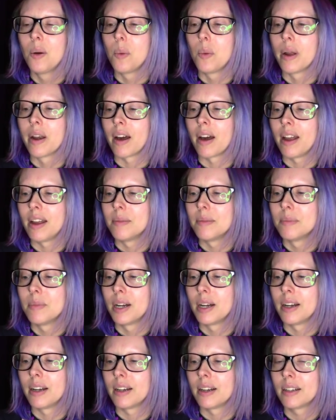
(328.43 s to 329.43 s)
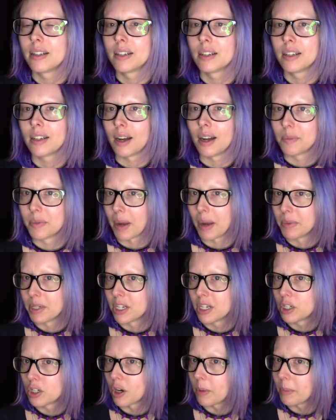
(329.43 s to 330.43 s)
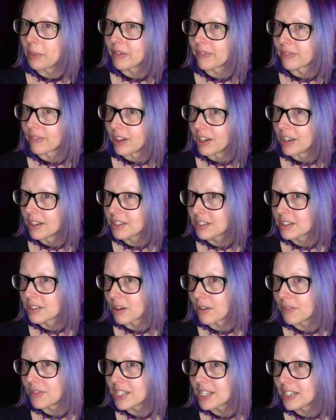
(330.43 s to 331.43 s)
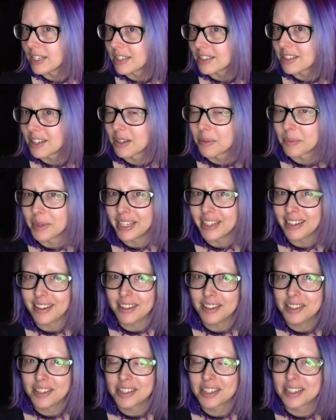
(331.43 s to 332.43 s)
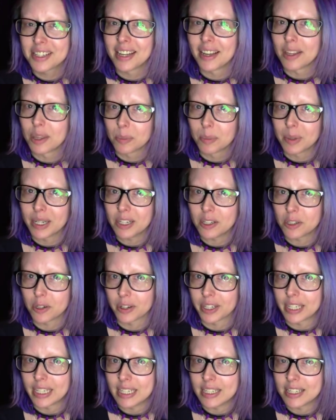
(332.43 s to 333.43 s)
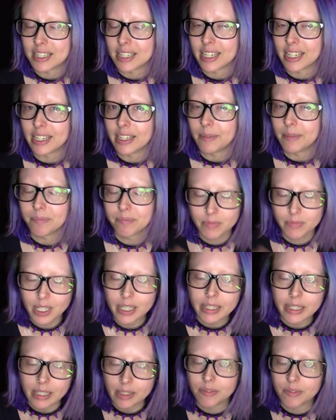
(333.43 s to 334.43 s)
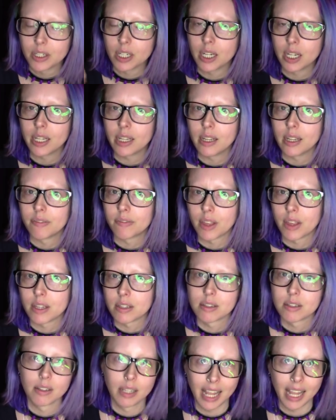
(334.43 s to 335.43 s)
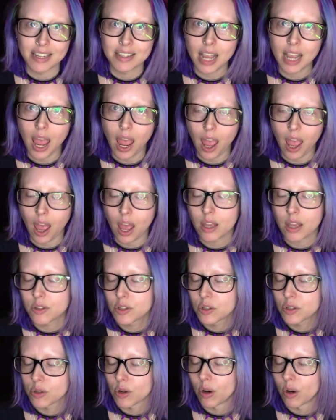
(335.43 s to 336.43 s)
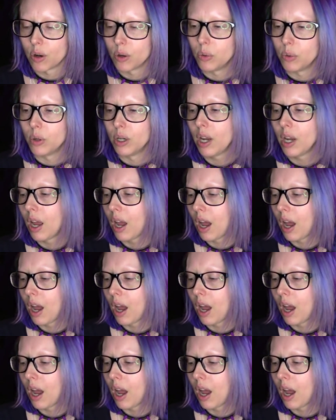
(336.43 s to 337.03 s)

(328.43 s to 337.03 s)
when I am I'm going to chop it first, because obviously it's going to be easier to get the bleach on evenly if there's less hair. So I'm